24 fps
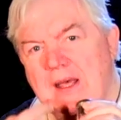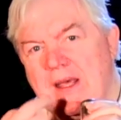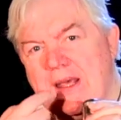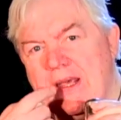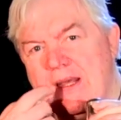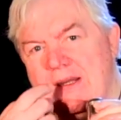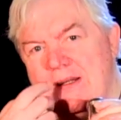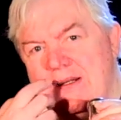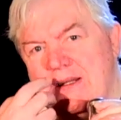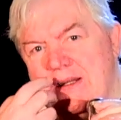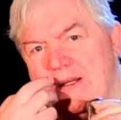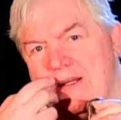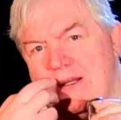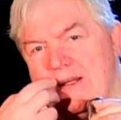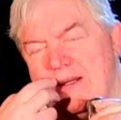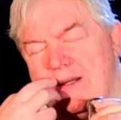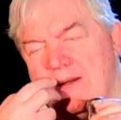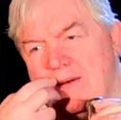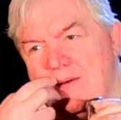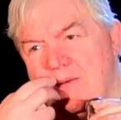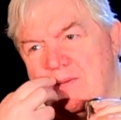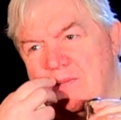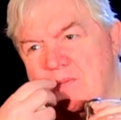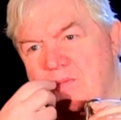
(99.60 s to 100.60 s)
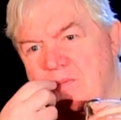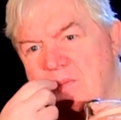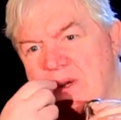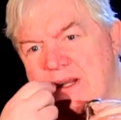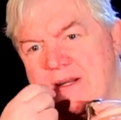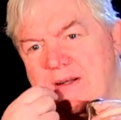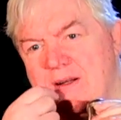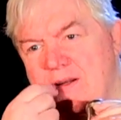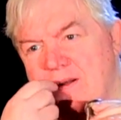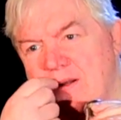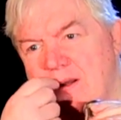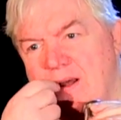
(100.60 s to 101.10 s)
in the
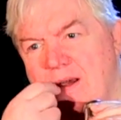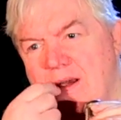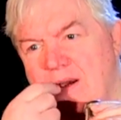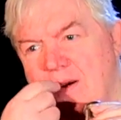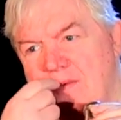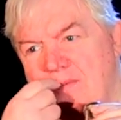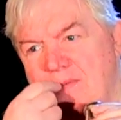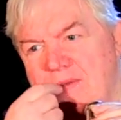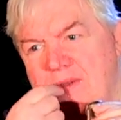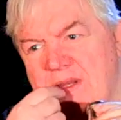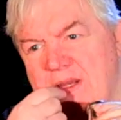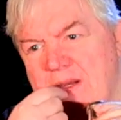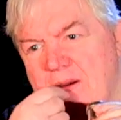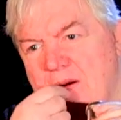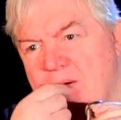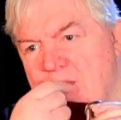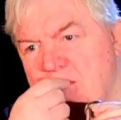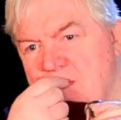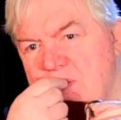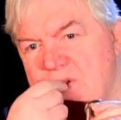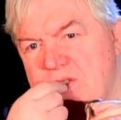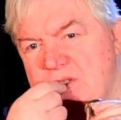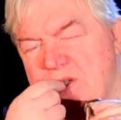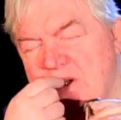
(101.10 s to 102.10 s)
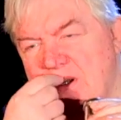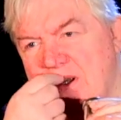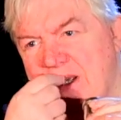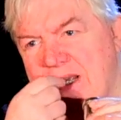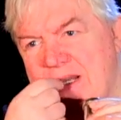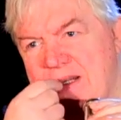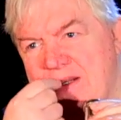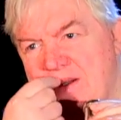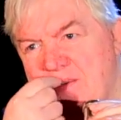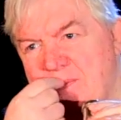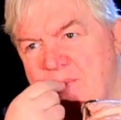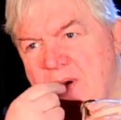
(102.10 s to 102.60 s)
middle of the embouchure,
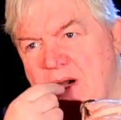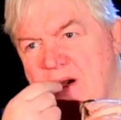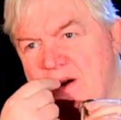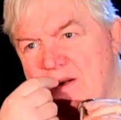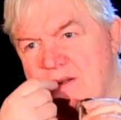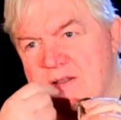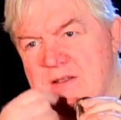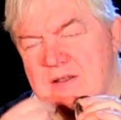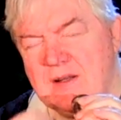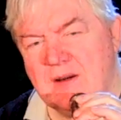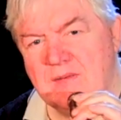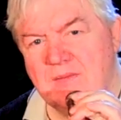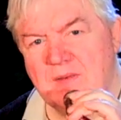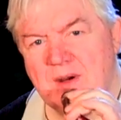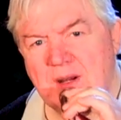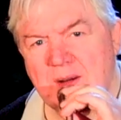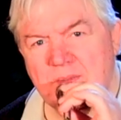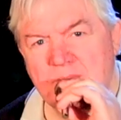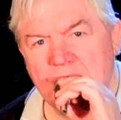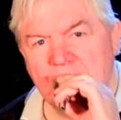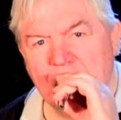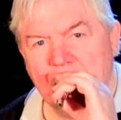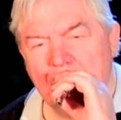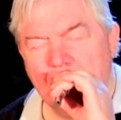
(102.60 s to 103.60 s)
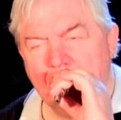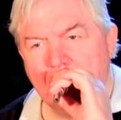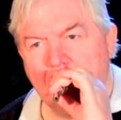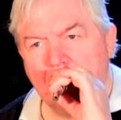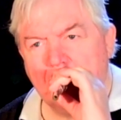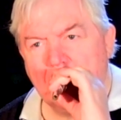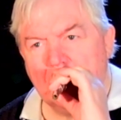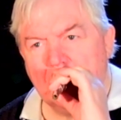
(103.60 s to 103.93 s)
in the parts that vibrate.